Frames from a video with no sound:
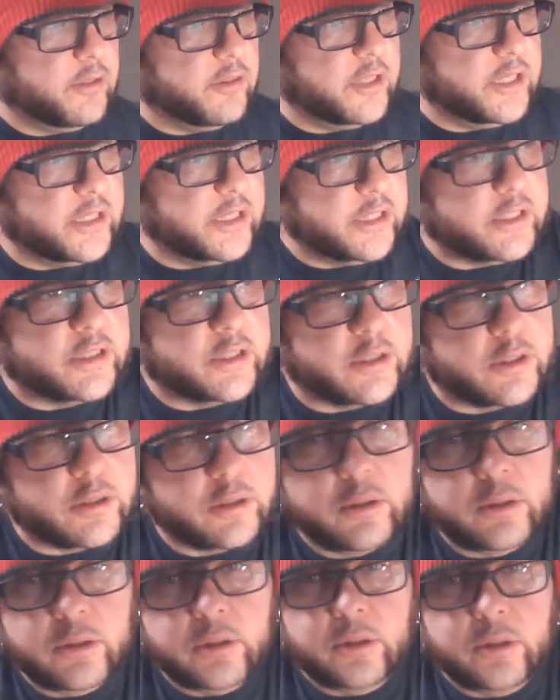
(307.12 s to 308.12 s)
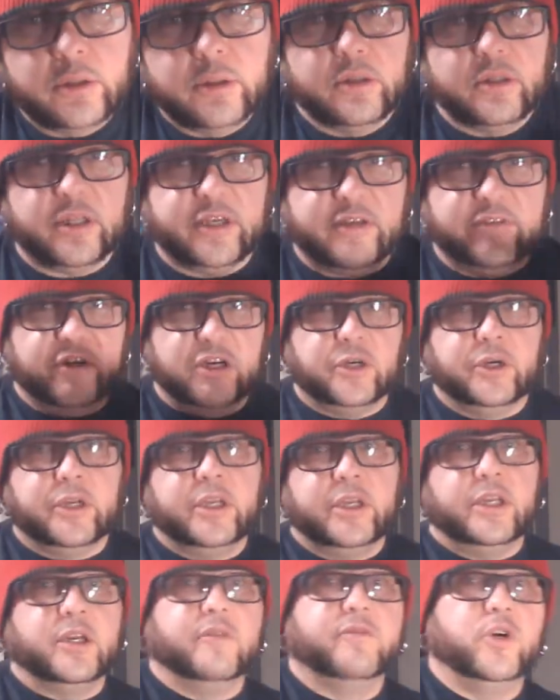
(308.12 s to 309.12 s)
the like
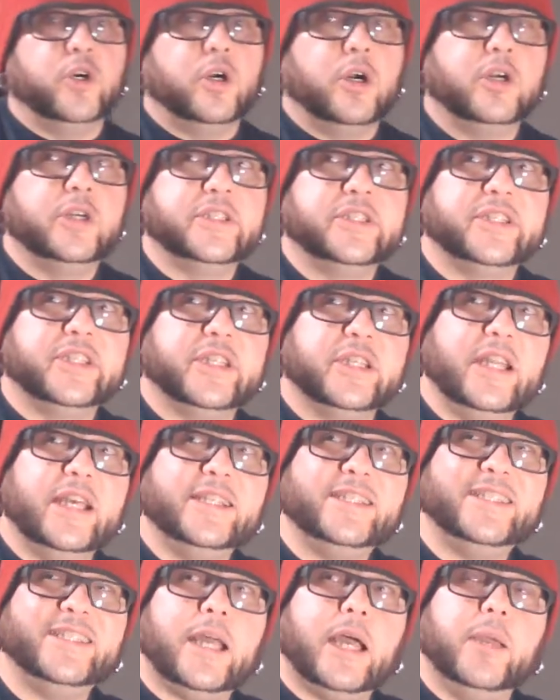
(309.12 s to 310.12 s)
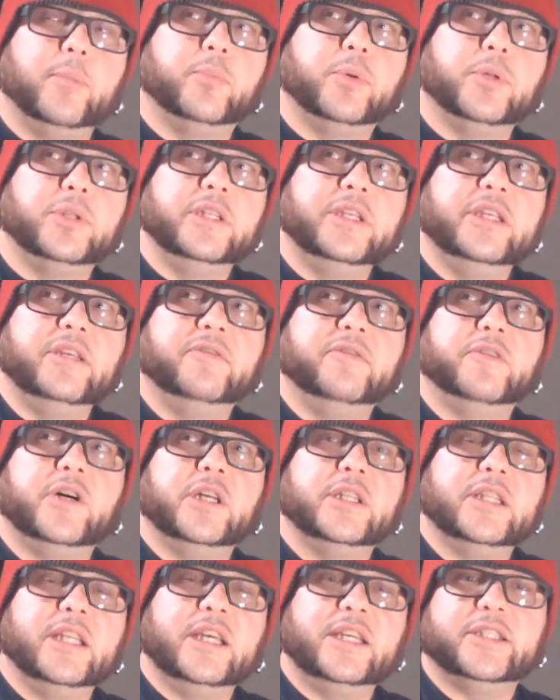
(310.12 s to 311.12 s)
variant cover artists, unless I believe,
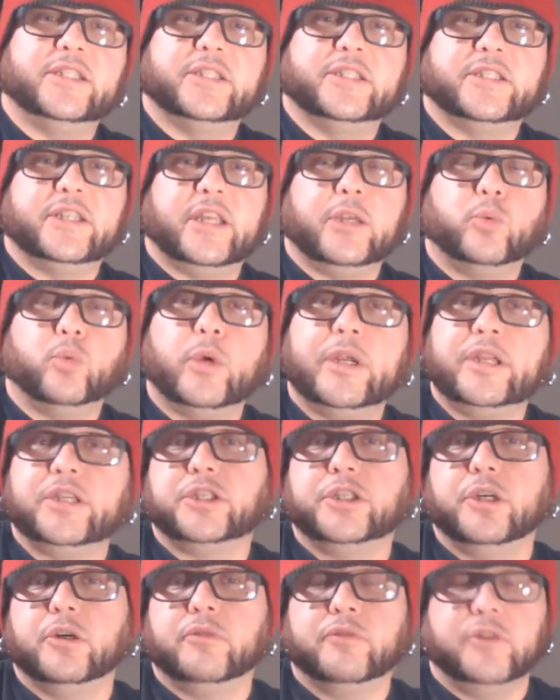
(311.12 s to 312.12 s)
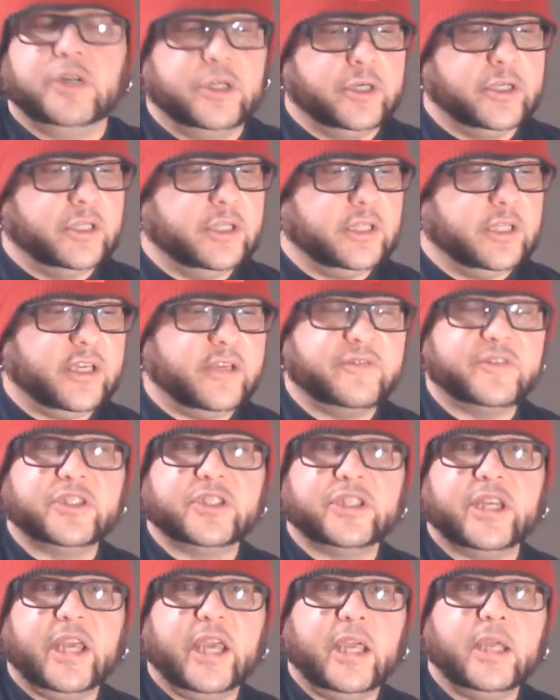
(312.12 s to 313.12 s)
unless it's a ratio variant, like if
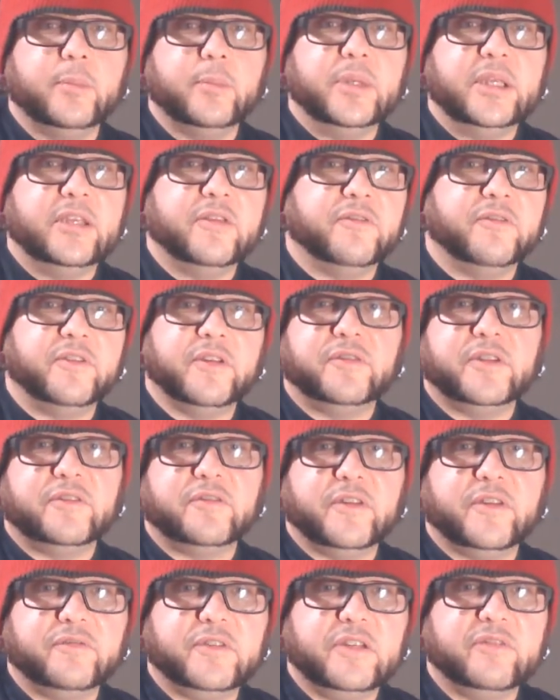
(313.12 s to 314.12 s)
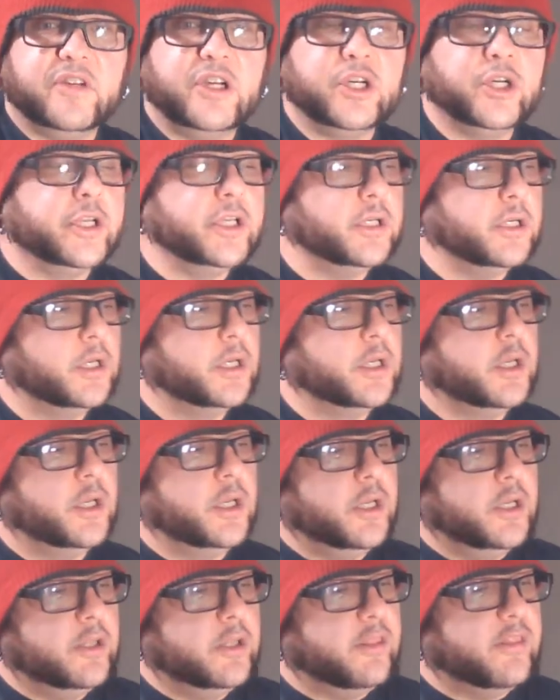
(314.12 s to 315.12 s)
it's an AB 50 50 variant,
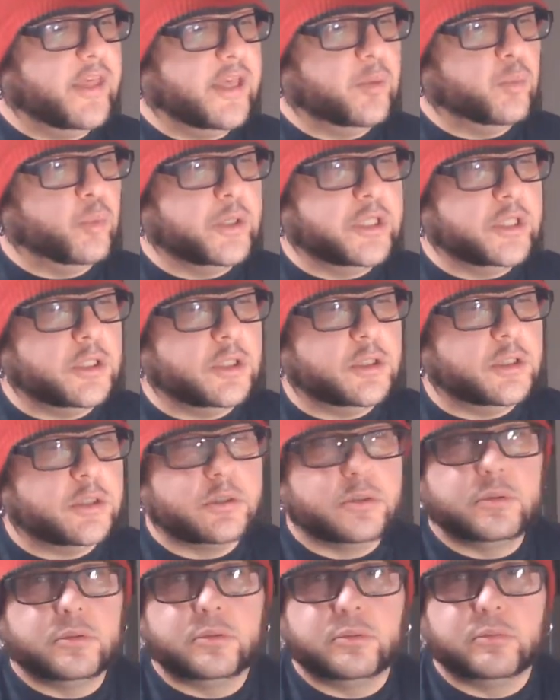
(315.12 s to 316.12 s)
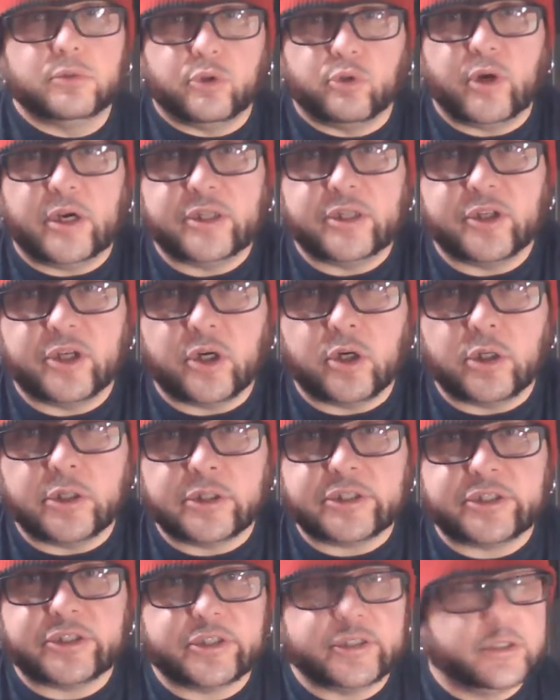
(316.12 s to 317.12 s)
they will credit the
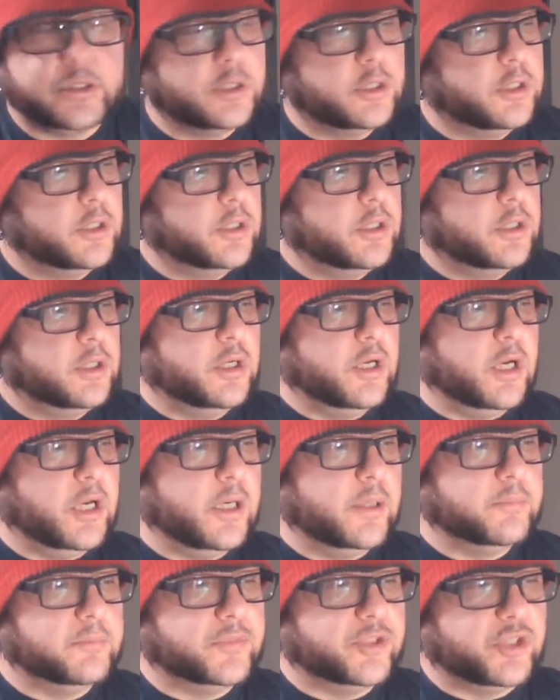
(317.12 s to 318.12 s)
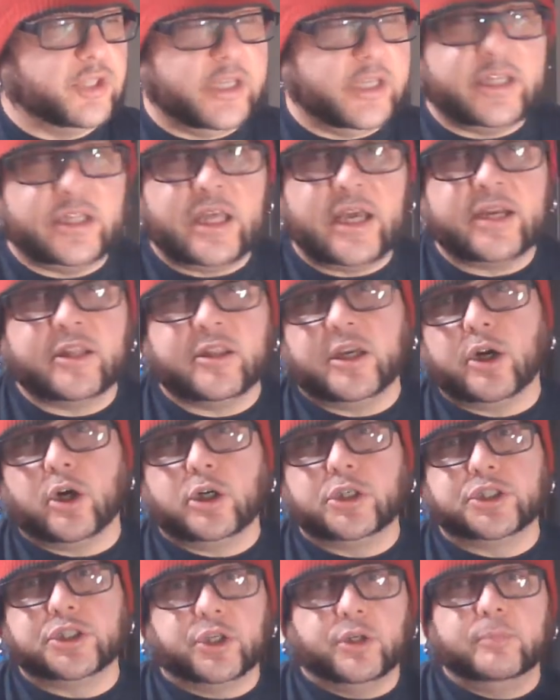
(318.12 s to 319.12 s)
artist. Um, so, like a lot of the
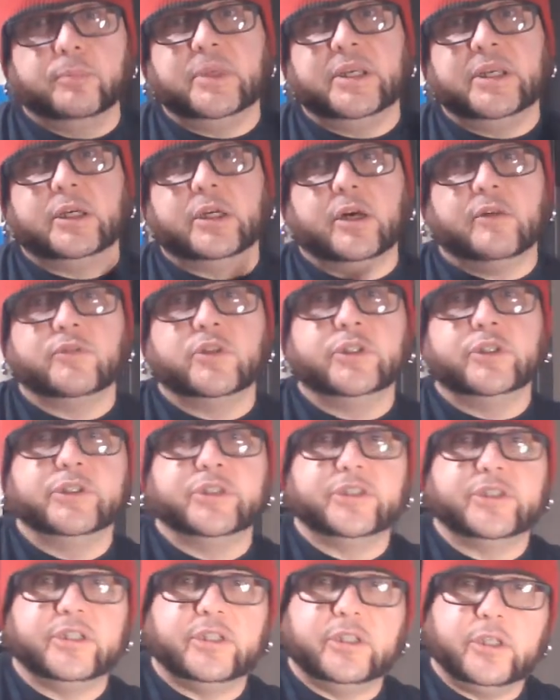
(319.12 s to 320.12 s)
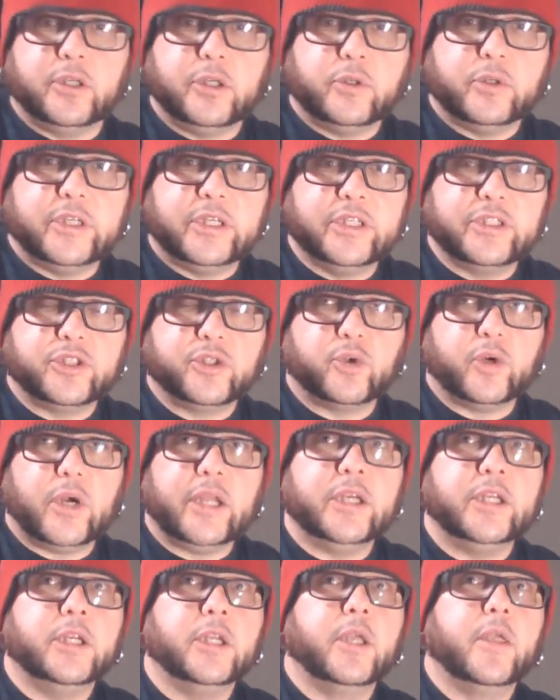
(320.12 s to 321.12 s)
Artgerm B covers, you know, he gets
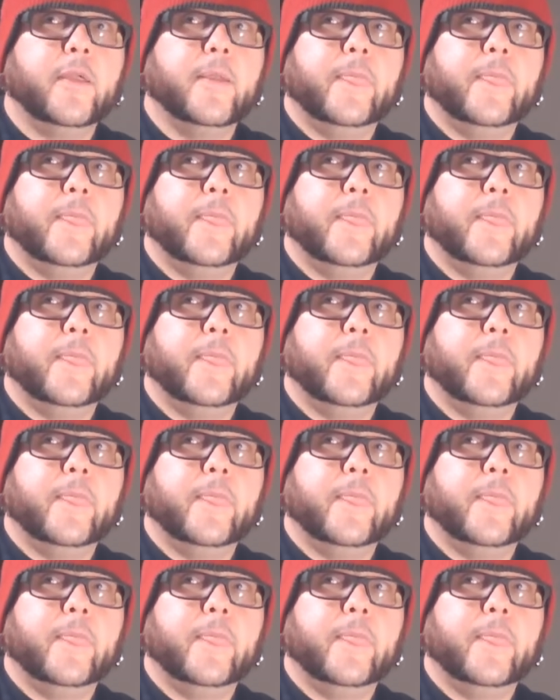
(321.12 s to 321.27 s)
credit